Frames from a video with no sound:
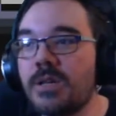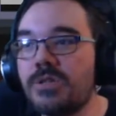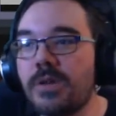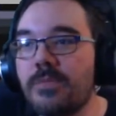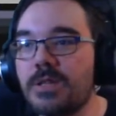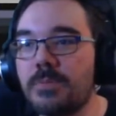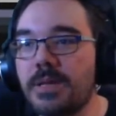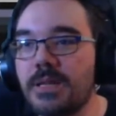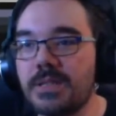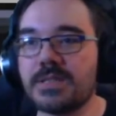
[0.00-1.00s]
Generally
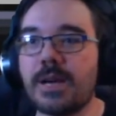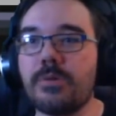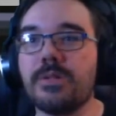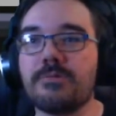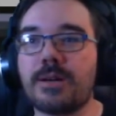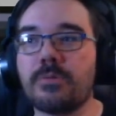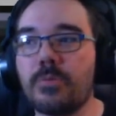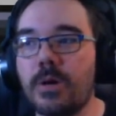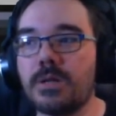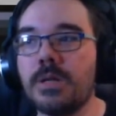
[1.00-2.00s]
speaking, this is how you interact with the
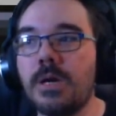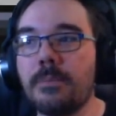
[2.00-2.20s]
world.